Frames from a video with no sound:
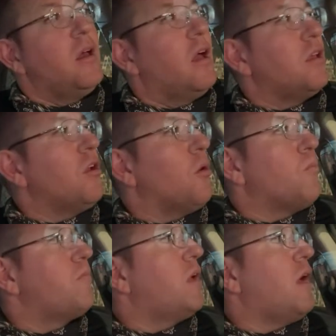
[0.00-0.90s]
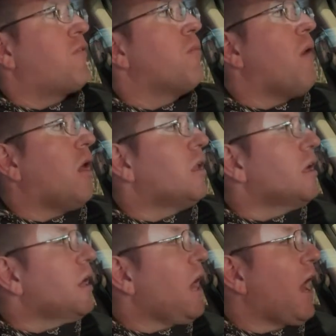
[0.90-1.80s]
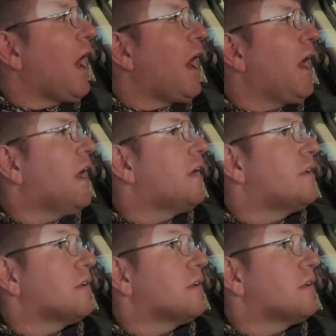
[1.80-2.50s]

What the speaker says: You know, if Kamala had